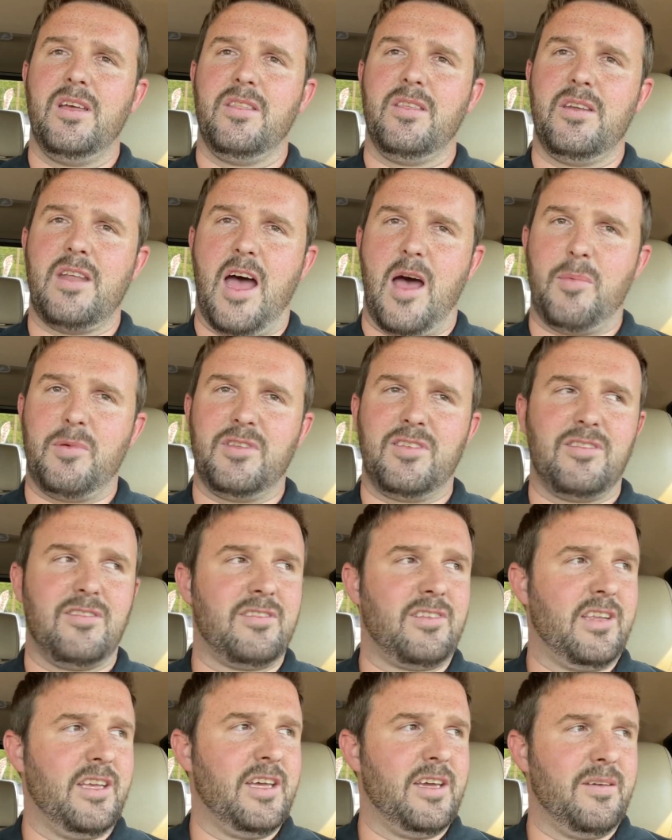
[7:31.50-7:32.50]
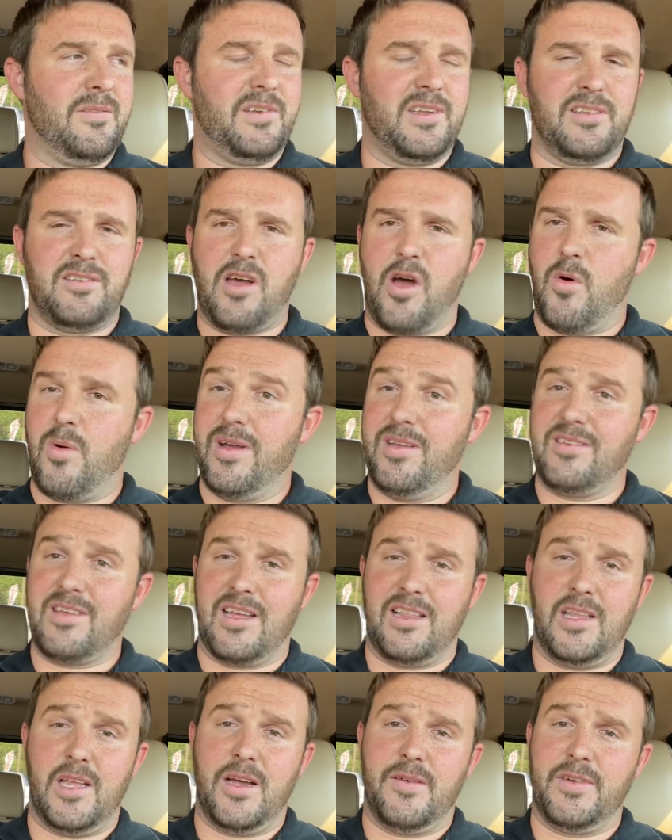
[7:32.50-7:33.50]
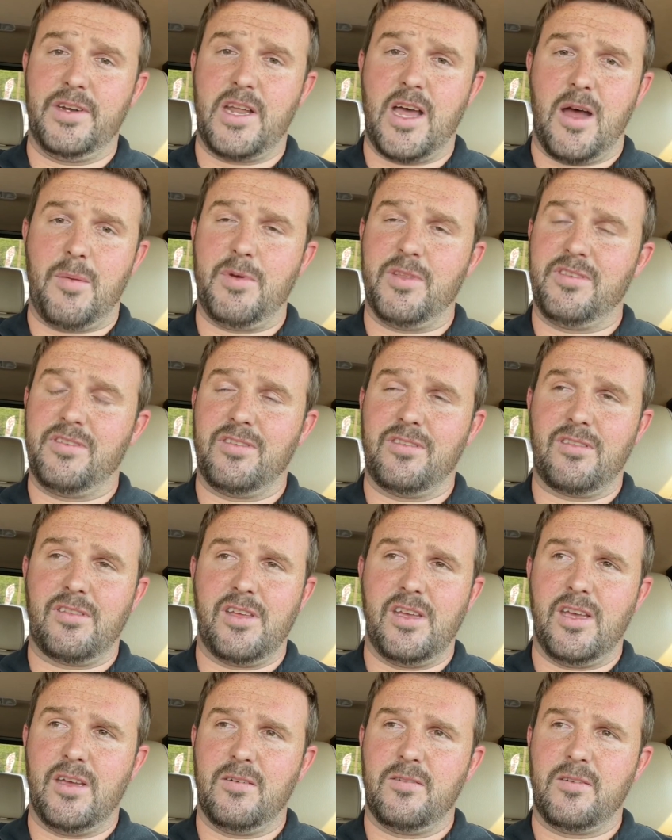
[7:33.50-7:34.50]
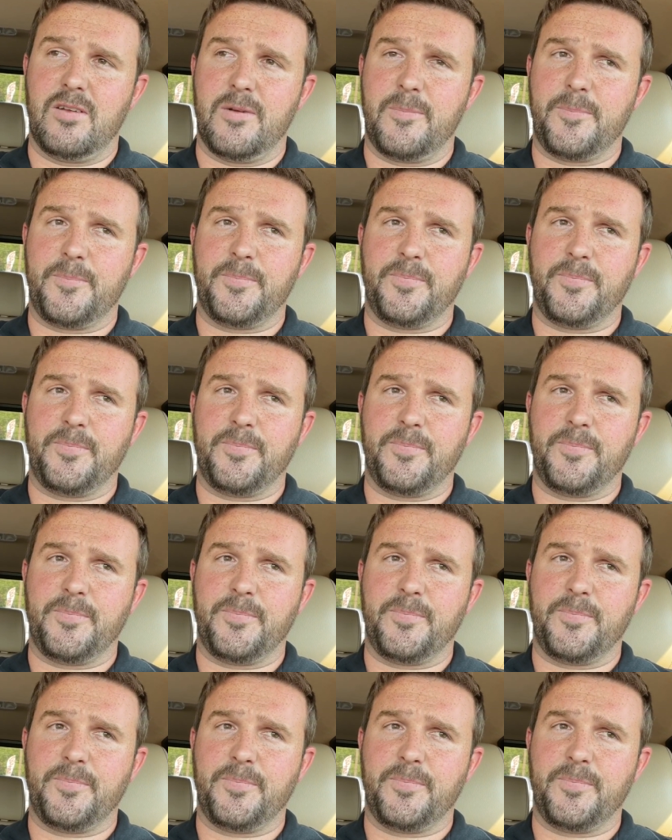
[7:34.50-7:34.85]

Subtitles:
The Dobinson's lift, as always, I love a Dobinson's lift.